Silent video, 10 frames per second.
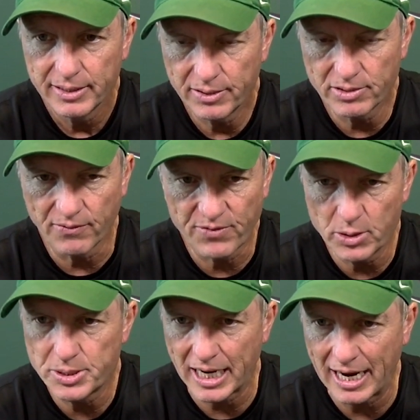There's a
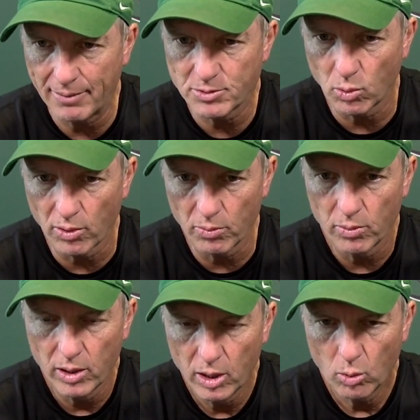few times where
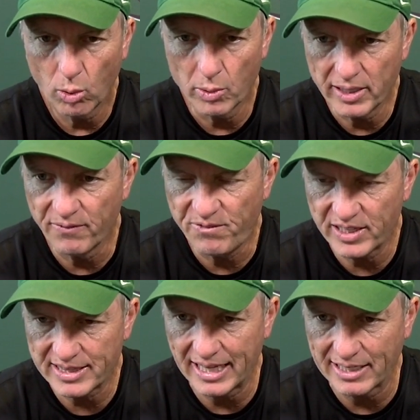we didn't
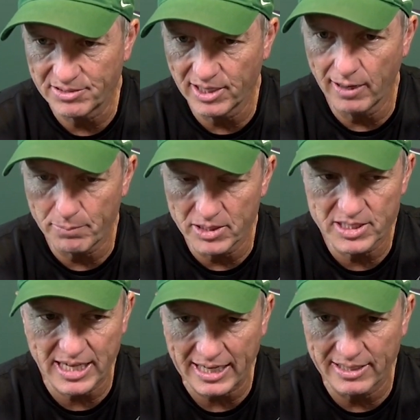fit things up. The
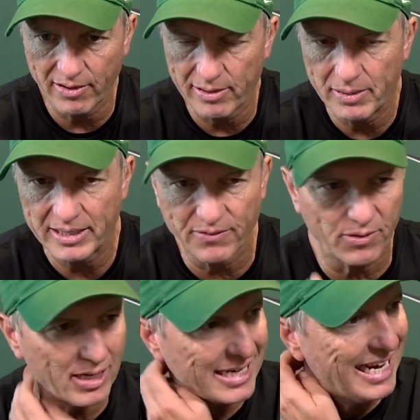secondary made the
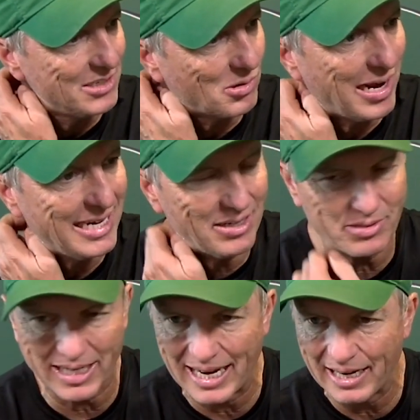front guys right, and it
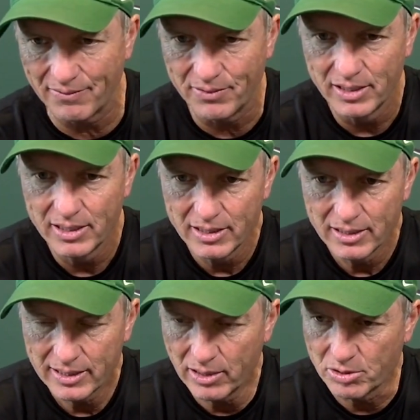was a gain
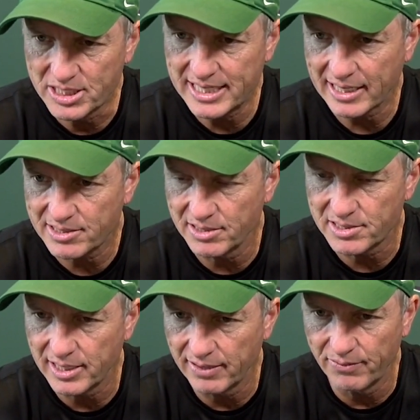of, 6
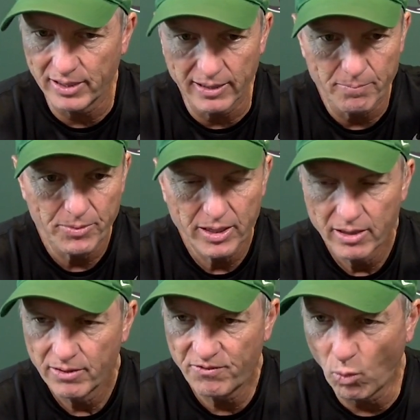instead of
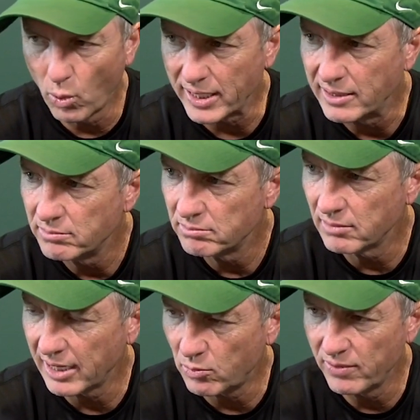40
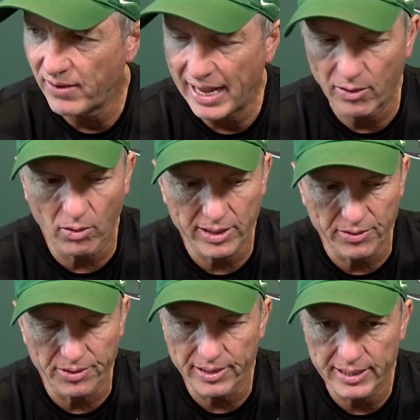like we've had
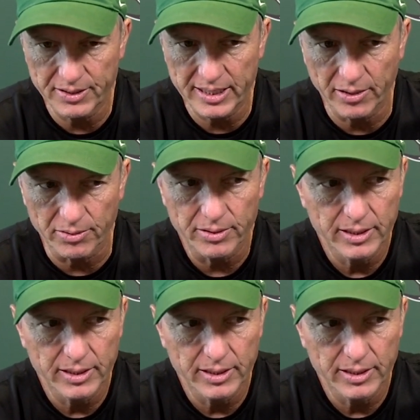earlier in the year.